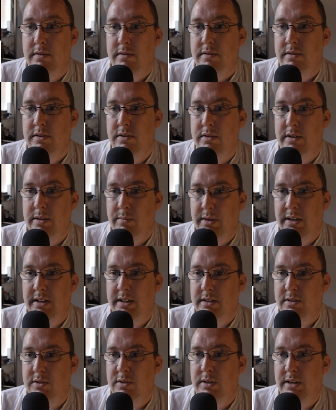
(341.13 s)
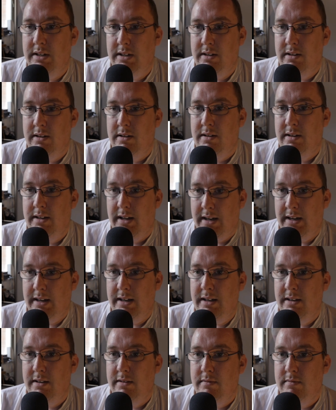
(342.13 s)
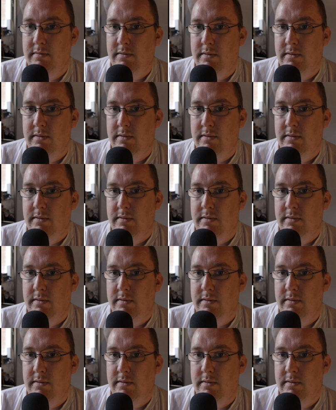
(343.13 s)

So ima katsude nai